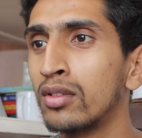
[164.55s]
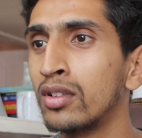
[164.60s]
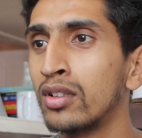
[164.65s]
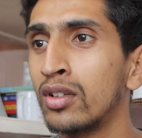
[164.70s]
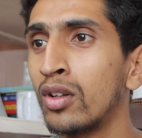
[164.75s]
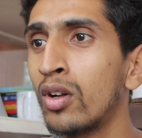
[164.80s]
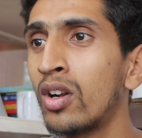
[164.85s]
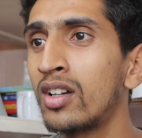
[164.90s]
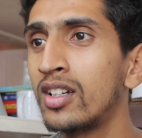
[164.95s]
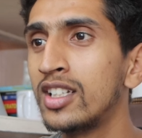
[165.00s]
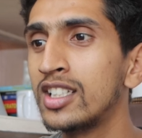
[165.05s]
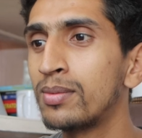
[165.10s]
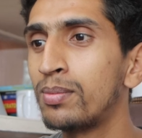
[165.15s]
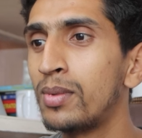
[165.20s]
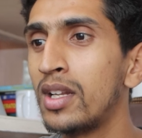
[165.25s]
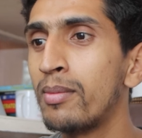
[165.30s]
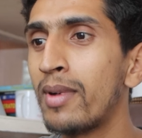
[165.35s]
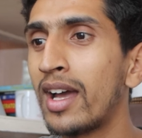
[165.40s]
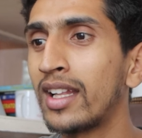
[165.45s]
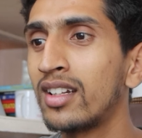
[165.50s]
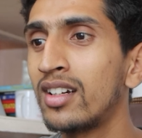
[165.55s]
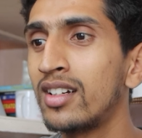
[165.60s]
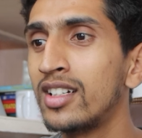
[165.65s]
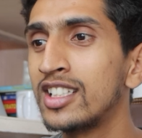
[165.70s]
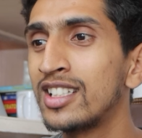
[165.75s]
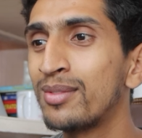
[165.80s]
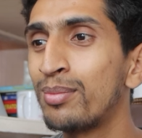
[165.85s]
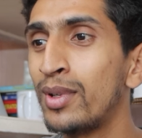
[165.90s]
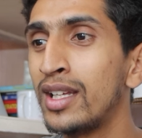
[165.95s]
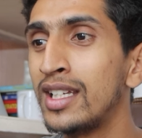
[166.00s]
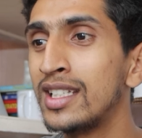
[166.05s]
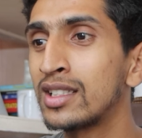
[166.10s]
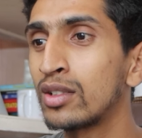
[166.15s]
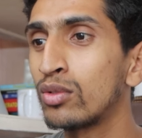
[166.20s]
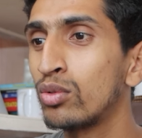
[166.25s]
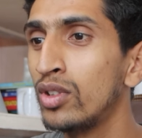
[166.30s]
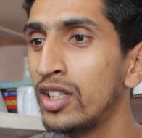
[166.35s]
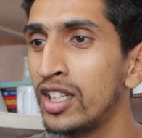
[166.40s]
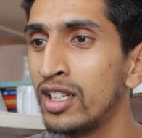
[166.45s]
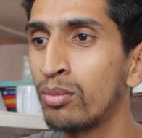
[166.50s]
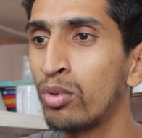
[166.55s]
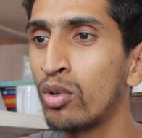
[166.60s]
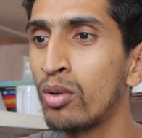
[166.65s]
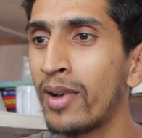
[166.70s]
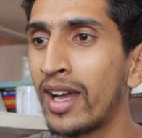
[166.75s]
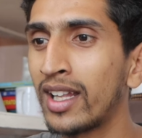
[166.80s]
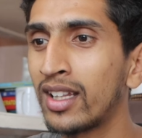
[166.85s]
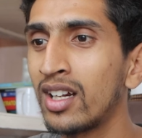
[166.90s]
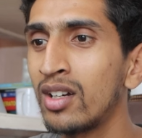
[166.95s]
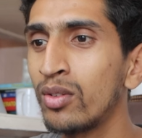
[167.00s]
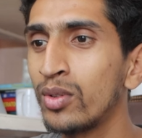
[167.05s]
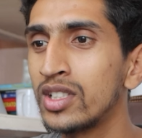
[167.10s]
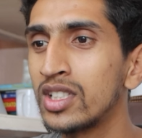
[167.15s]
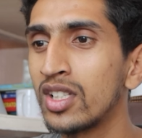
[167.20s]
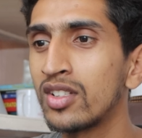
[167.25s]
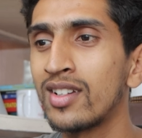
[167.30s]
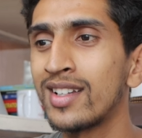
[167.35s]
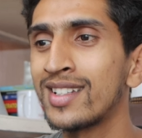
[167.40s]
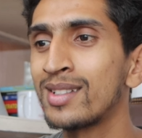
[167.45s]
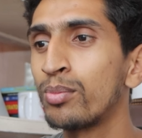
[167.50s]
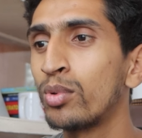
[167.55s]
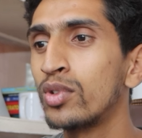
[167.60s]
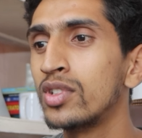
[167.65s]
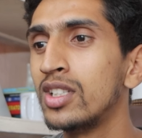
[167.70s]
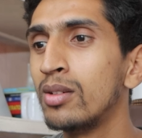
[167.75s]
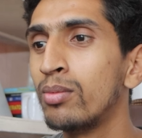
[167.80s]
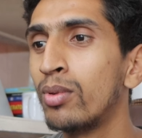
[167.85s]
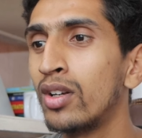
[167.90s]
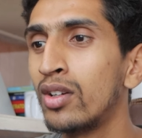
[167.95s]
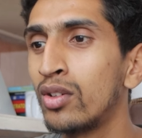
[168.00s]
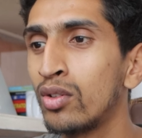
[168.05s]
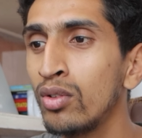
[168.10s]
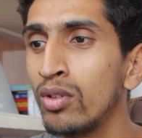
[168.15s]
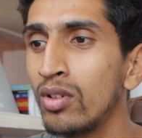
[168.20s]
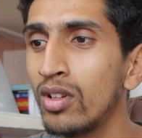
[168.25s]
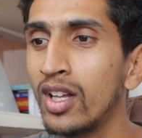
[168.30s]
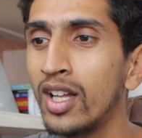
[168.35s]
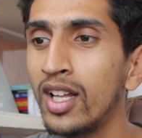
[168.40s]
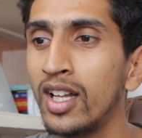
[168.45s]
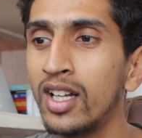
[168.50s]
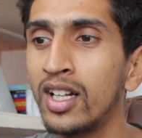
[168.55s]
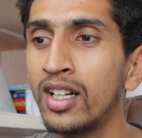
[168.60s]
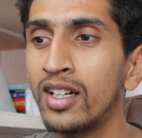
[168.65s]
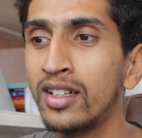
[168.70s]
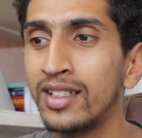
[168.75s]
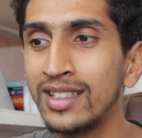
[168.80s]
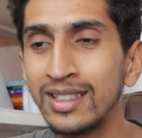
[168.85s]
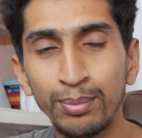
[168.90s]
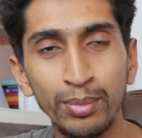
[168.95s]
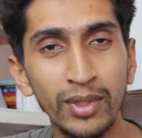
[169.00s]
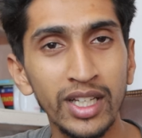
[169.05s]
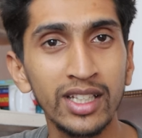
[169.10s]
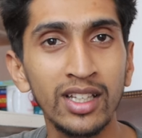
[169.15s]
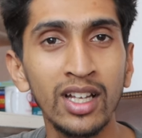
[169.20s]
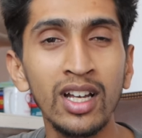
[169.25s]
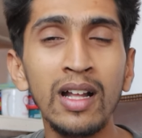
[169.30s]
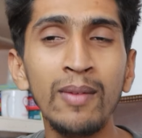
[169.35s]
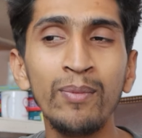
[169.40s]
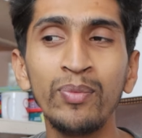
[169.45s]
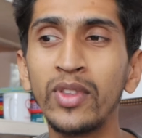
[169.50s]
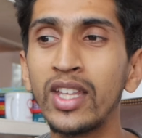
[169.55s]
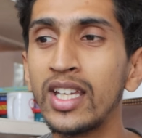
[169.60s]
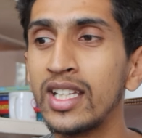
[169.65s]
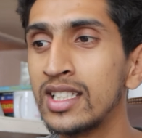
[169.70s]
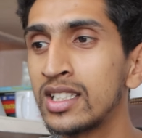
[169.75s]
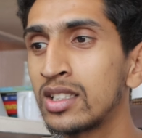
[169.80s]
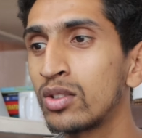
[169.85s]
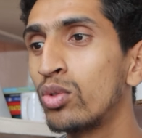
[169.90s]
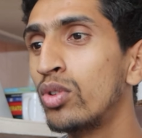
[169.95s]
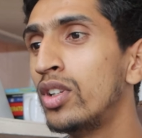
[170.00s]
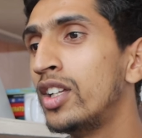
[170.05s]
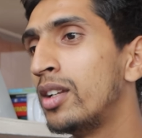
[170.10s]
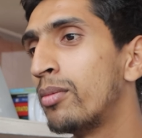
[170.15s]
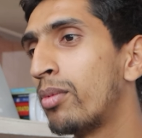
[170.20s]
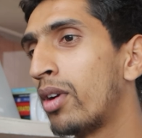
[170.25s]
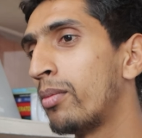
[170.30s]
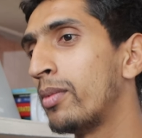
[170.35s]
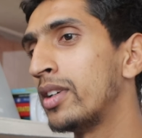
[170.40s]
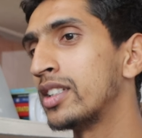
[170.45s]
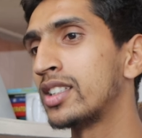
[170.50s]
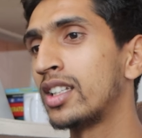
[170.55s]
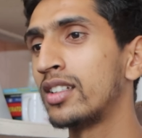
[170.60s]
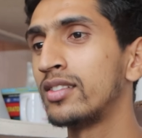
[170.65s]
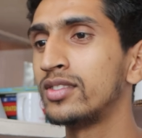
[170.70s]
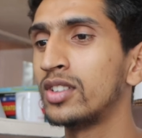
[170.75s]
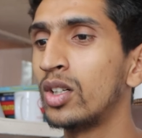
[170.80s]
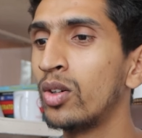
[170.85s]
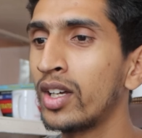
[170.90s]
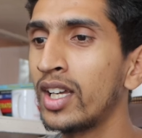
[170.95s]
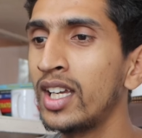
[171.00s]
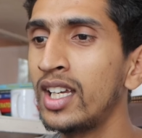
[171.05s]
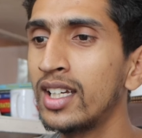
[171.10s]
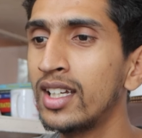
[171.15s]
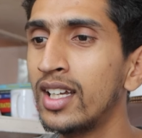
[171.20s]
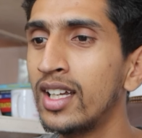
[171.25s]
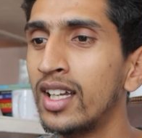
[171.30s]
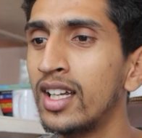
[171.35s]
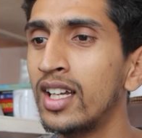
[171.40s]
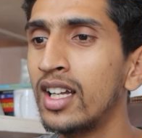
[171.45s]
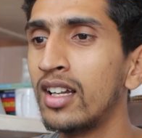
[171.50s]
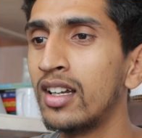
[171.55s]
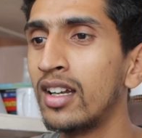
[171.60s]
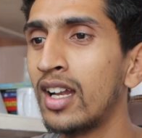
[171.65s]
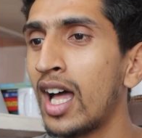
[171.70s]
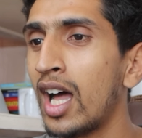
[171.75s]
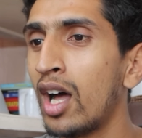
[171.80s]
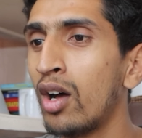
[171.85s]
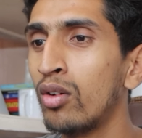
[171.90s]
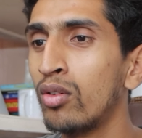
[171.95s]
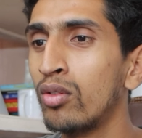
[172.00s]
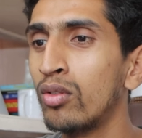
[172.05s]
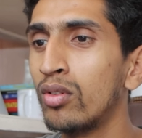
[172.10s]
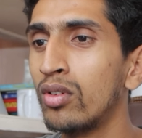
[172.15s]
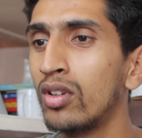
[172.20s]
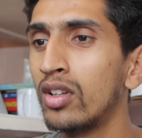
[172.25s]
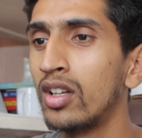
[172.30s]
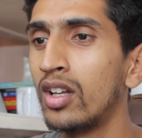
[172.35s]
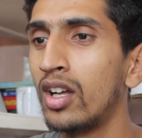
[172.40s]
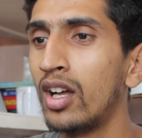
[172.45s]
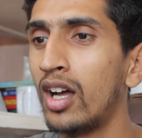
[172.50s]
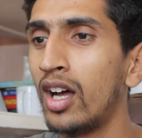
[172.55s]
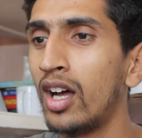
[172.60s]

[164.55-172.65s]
not display method, display school info method, which is responsible to display the school information. Okay, now